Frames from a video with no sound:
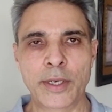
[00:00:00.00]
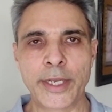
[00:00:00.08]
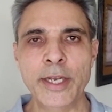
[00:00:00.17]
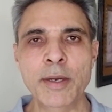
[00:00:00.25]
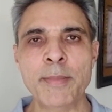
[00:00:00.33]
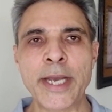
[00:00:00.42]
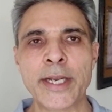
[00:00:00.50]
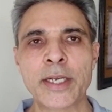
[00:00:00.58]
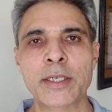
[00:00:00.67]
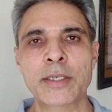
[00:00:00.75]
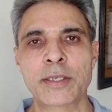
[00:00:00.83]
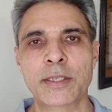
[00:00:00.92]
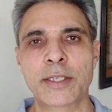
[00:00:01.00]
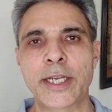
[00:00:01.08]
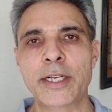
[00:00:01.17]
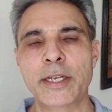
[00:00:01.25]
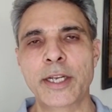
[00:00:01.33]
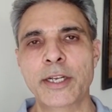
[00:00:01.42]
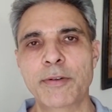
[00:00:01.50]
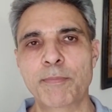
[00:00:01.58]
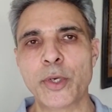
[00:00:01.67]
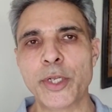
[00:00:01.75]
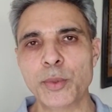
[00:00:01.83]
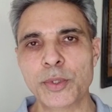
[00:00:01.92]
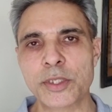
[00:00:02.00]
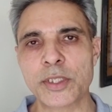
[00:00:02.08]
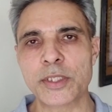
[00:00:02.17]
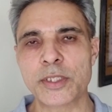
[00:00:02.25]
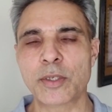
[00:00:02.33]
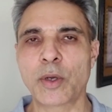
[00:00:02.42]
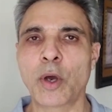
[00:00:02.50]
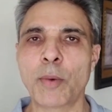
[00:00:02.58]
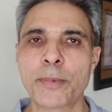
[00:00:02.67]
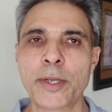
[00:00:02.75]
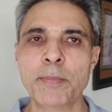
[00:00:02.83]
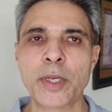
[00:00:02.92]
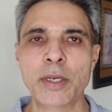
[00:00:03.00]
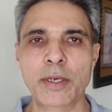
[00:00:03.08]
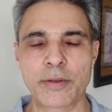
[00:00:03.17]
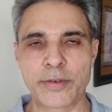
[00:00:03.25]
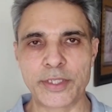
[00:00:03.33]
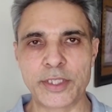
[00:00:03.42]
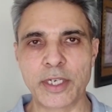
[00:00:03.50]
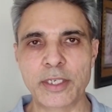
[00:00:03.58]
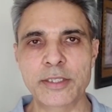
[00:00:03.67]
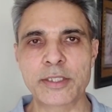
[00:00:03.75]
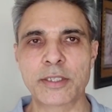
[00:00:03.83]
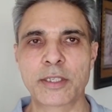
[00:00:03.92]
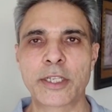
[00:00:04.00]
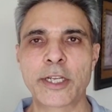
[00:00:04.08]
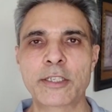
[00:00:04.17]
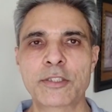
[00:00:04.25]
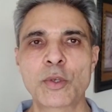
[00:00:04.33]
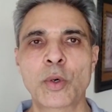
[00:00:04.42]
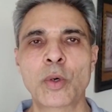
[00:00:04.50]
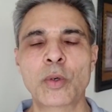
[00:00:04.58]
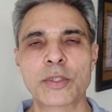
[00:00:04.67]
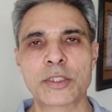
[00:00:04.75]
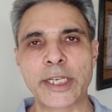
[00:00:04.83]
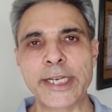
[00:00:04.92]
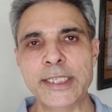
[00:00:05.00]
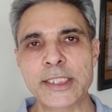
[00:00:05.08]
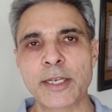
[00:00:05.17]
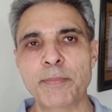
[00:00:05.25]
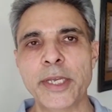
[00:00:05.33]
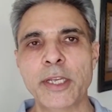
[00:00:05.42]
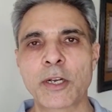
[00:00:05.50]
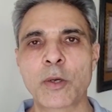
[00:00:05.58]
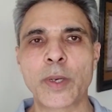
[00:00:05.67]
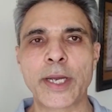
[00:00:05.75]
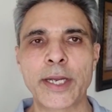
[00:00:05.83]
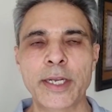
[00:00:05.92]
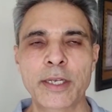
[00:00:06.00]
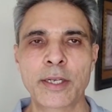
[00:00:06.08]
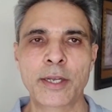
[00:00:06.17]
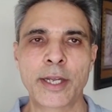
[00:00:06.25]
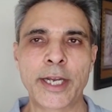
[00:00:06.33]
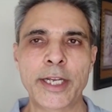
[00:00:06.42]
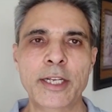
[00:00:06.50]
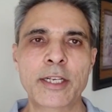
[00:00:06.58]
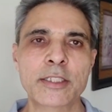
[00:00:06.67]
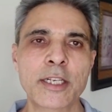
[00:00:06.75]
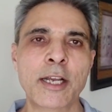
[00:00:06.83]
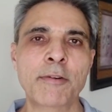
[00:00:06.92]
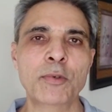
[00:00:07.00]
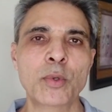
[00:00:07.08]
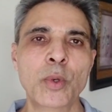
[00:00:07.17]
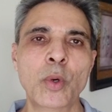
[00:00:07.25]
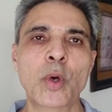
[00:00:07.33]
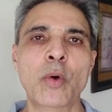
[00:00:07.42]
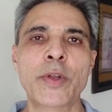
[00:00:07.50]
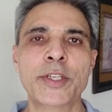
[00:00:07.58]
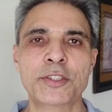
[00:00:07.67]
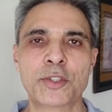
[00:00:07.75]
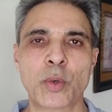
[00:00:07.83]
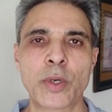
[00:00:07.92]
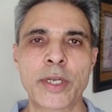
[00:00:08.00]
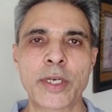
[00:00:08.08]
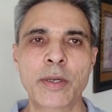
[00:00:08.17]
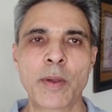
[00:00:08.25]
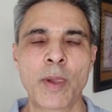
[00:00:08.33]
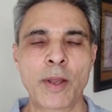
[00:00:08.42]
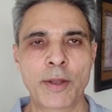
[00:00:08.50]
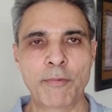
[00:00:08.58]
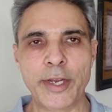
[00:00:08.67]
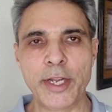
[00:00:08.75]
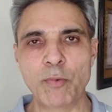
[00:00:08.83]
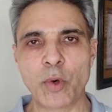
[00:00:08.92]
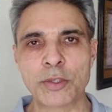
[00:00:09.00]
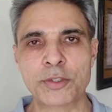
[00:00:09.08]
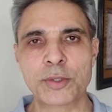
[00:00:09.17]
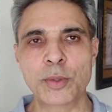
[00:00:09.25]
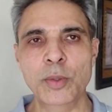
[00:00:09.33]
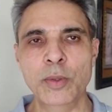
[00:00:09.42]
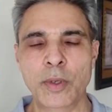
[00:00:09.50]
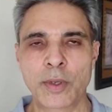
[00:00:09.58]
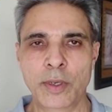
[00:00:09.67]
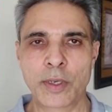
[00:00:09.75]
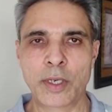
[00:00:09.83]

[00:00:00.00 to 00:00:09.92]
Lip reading: in a manner that it produces optimal results. There is no sidestepping required, and he doesn't have to look over his shoulder when he wants to